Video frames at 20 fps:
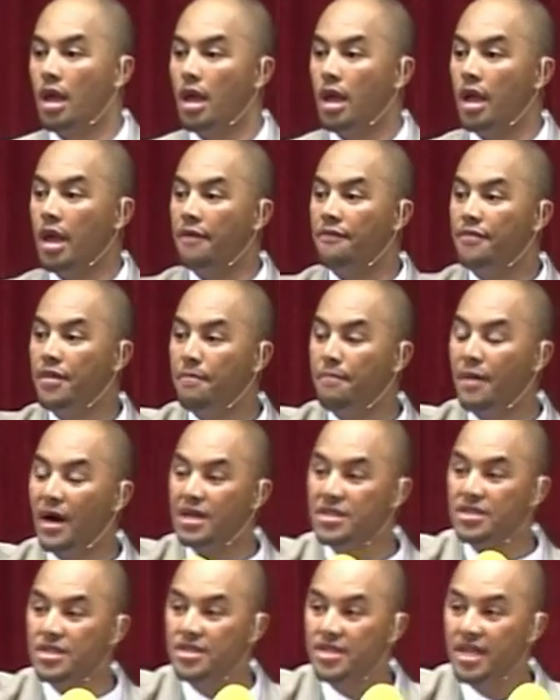If the
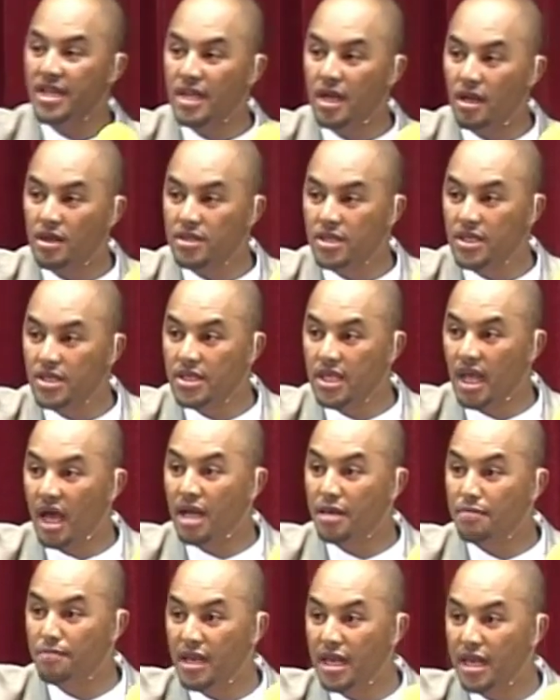pastors and elders are
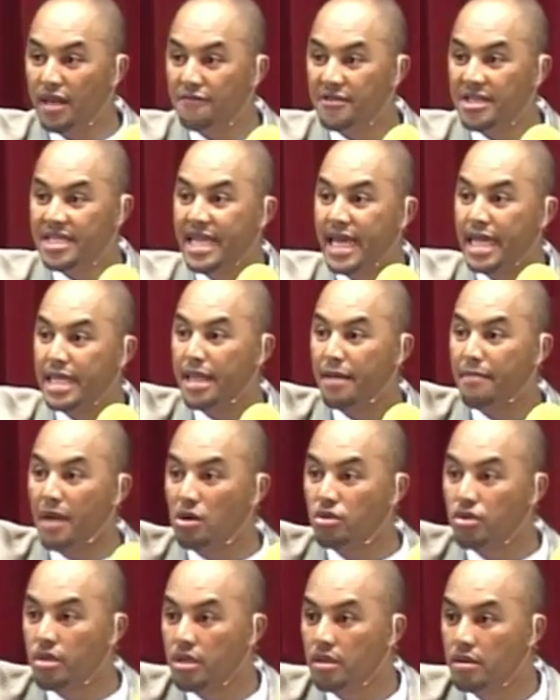unbelievers, kick them
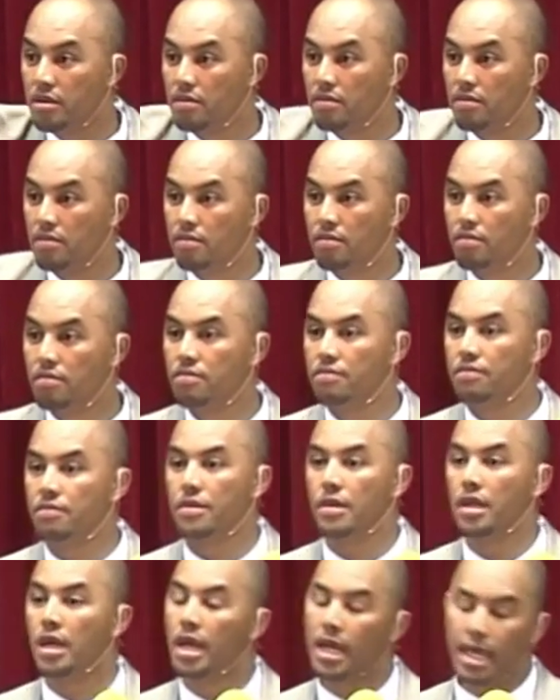out.
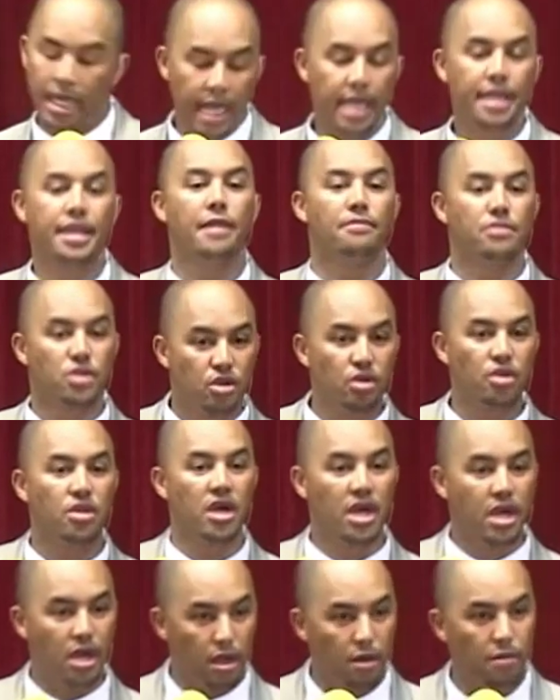Kick them to the
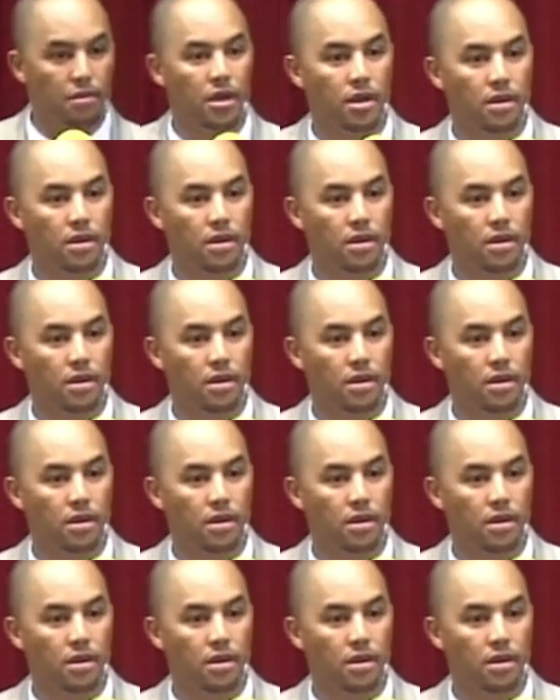curb.